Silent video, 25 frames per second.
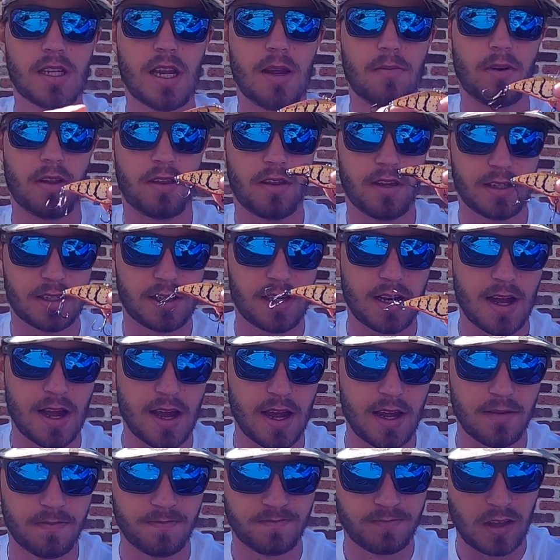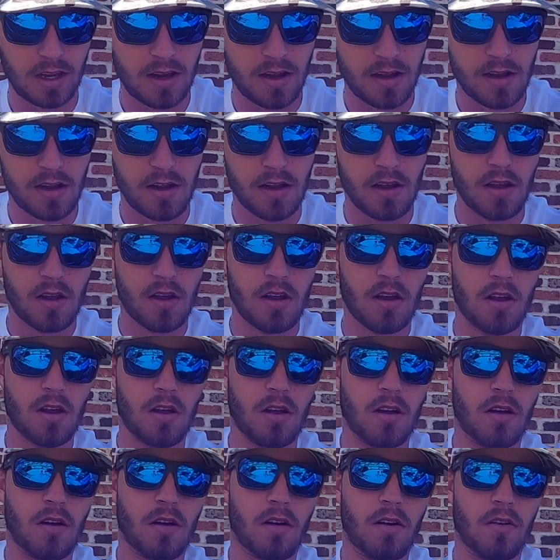Same with this guy.
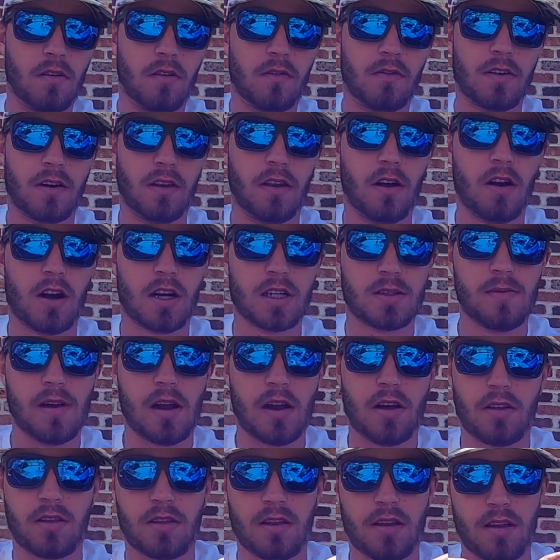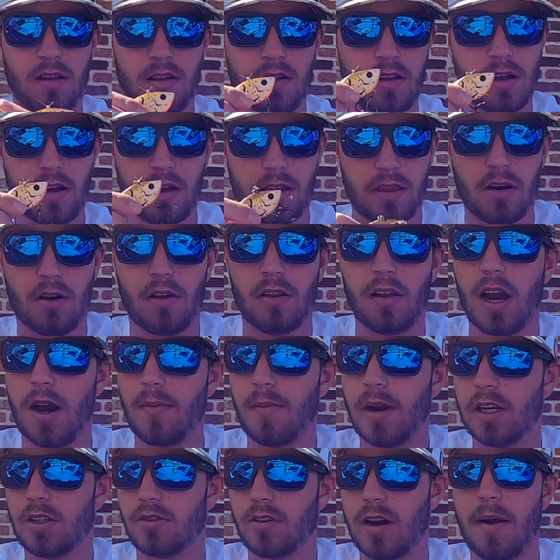For largemouth, I throw a
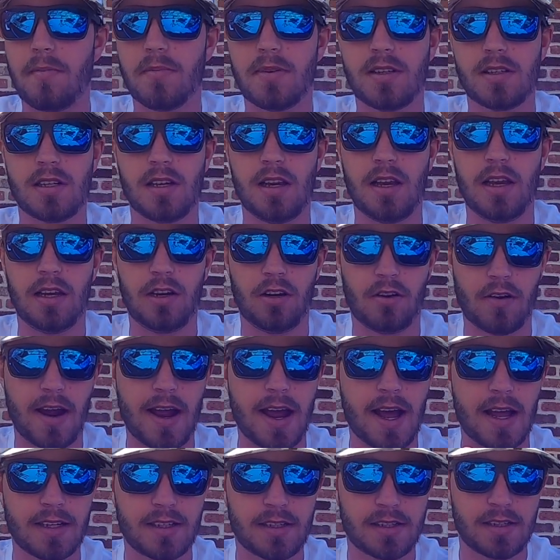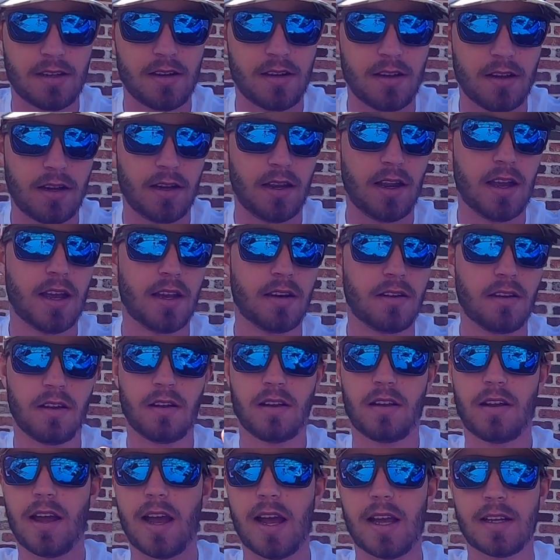lot of my traps in grass. Again,
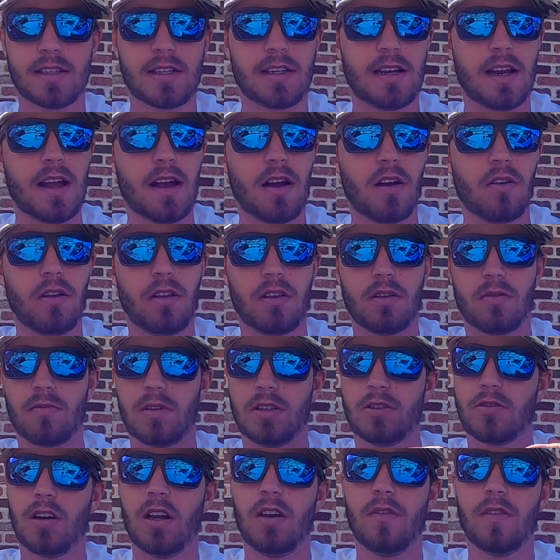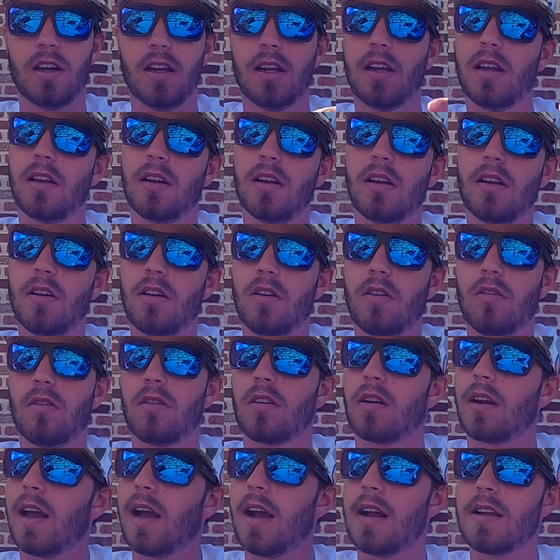casting out, either retrieving it
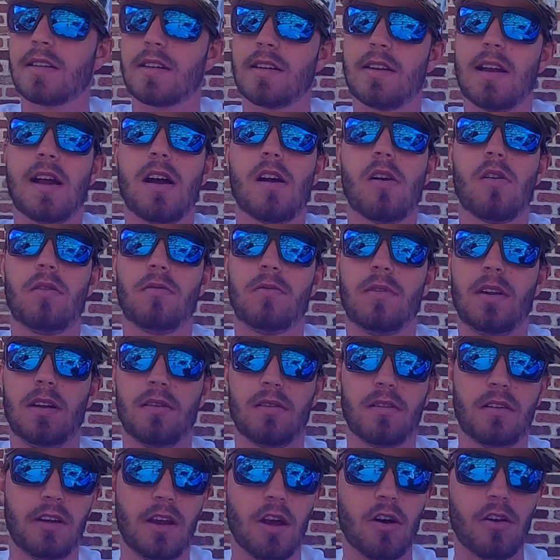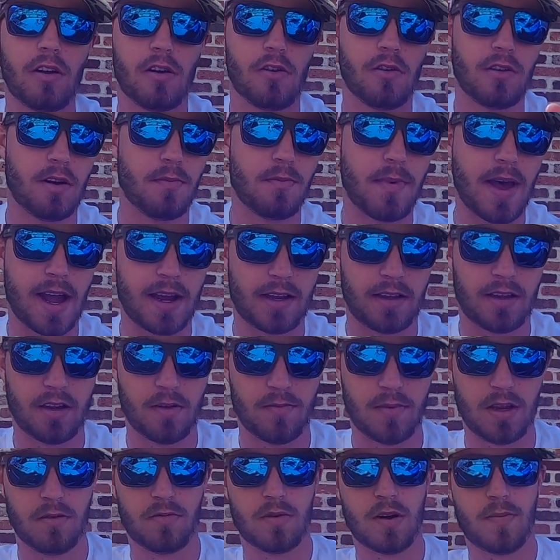or casting out and yo-yoing it back
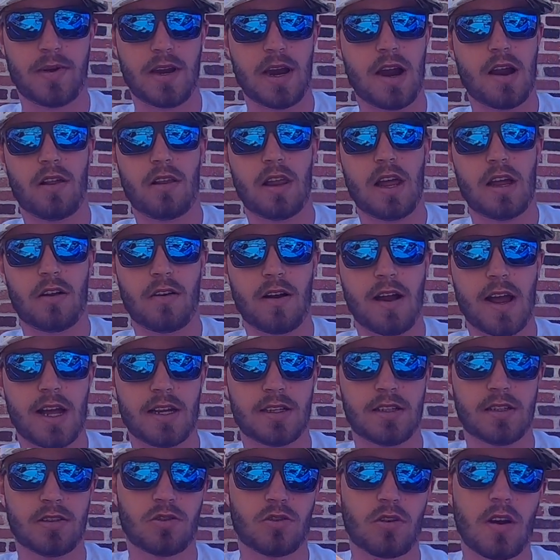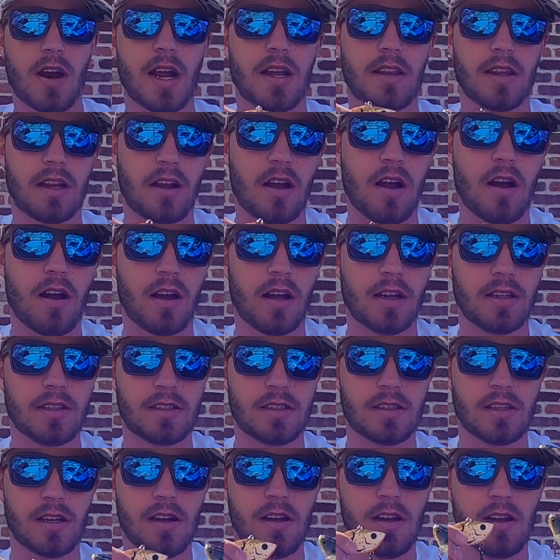to me, ripping it out of that grass, trying to
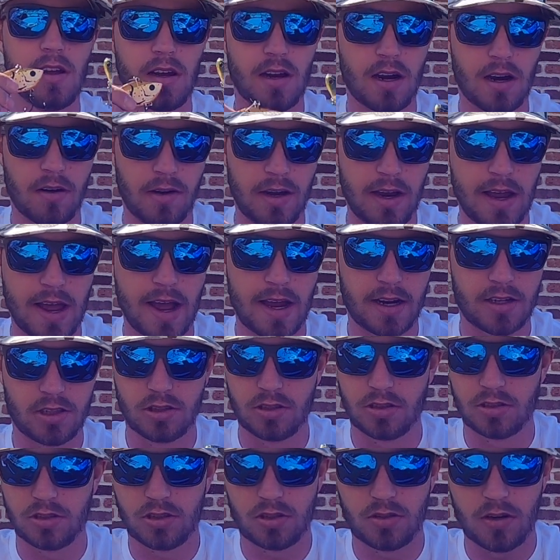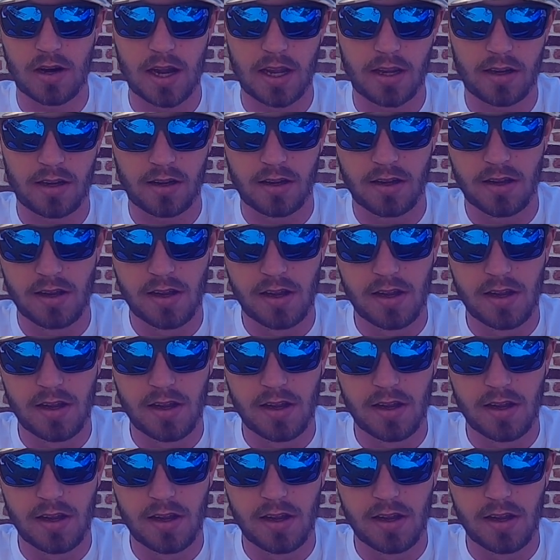cause a reaction strike.